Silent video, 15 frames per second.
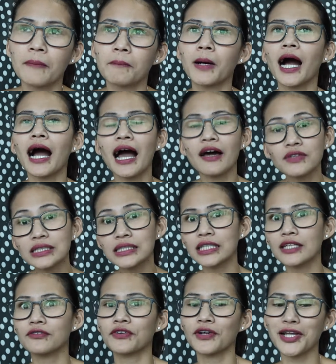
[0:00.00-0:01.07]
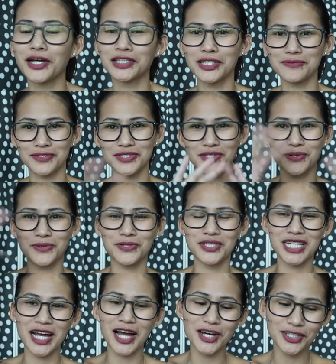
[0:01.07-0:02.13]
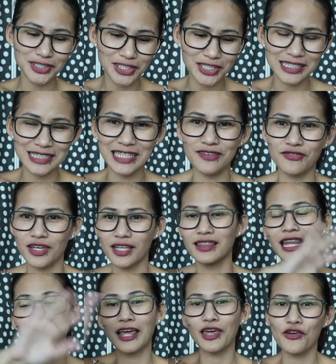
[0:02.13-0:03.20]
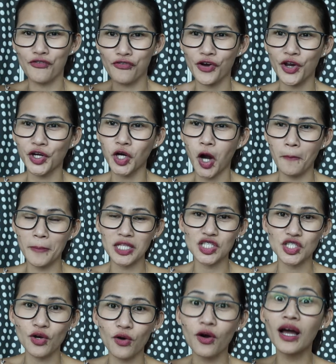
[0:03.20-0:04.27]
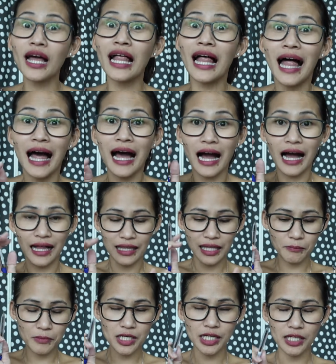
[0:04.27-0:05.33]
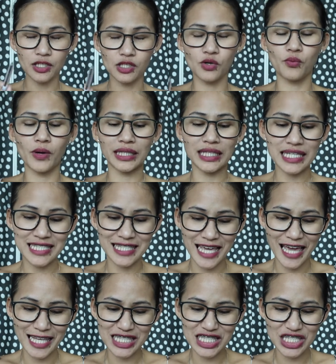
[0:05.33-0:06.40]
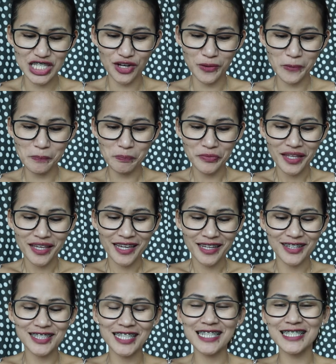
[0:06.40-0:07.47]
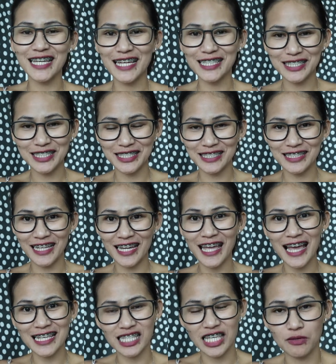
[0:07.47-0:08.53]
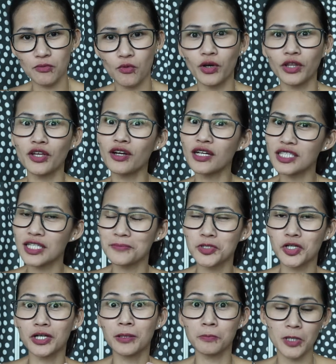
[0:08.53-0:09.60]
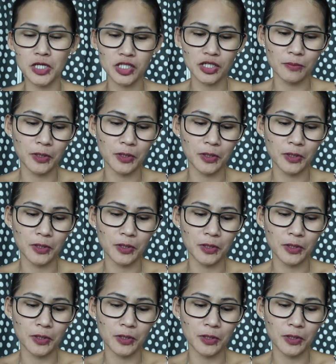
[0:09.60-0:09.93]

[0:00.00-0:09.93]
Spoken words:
But I haven't seen him for a long time. So shout out to you, Stephen. Thank you for your comments. So let me read you what he said. So because I asked him, what your assumption or impression